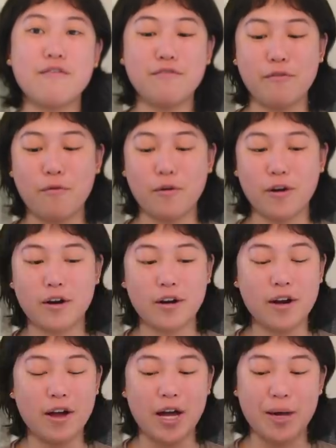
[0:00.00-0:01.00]

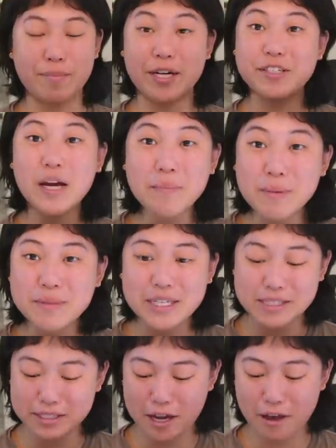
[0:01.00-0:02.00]
for my shop update
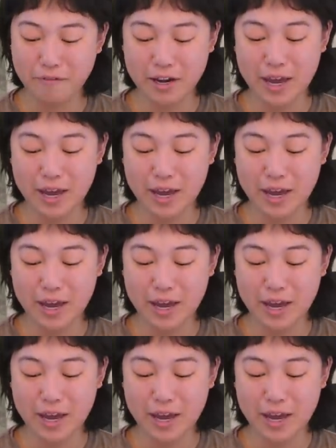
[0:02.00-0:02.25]
stuff and